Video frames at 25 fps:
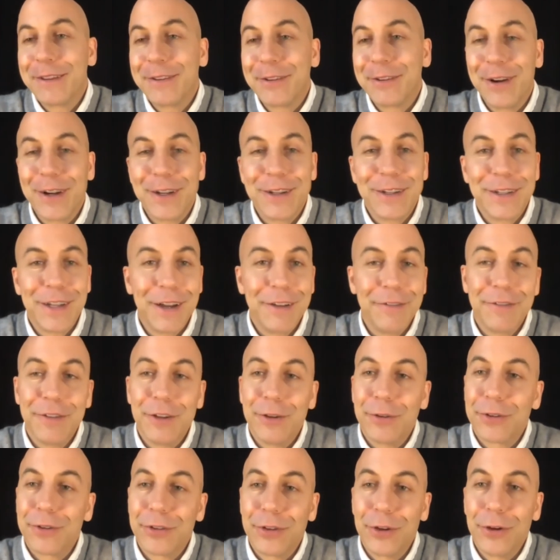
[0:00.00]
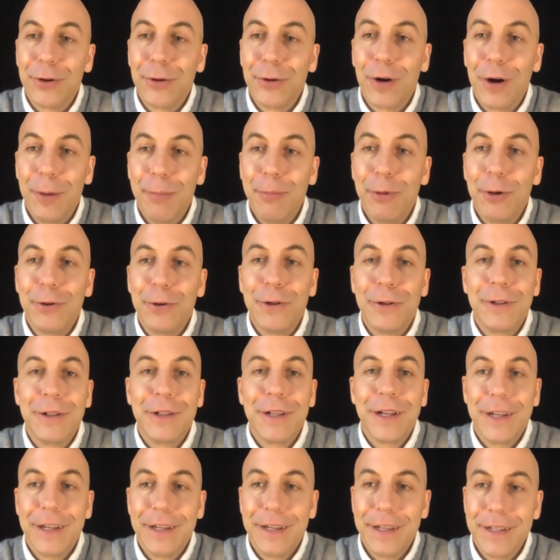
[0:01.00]
So I feel so
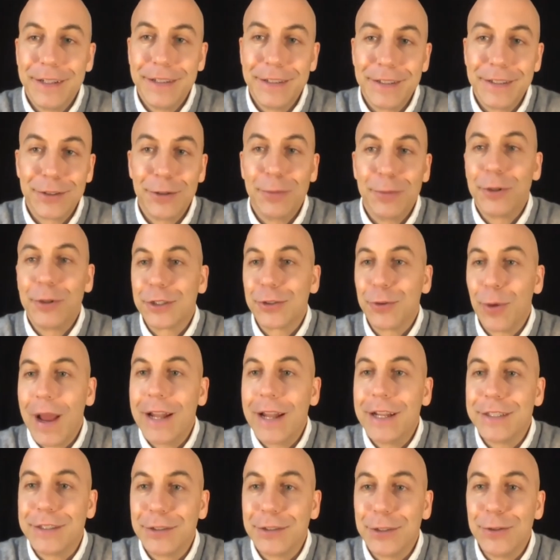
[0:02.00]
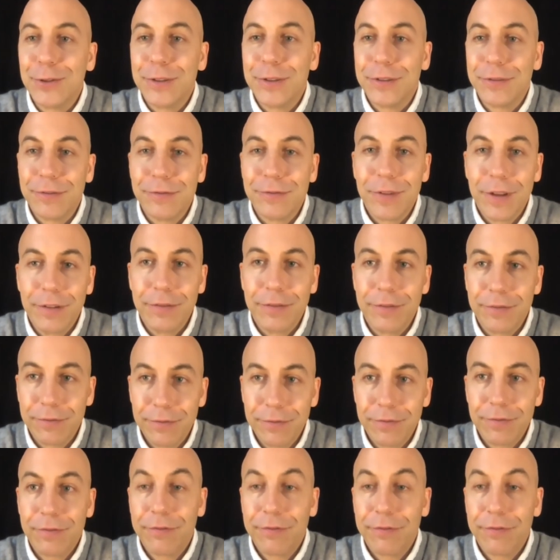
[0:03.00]
humble and so gratitude and